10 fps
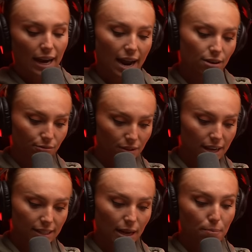and
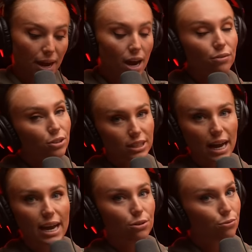fees and pay off your
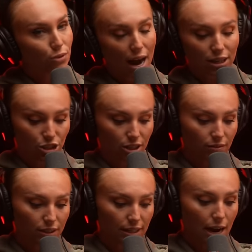debt in a fraction
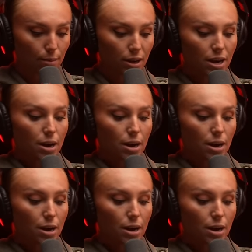of the time.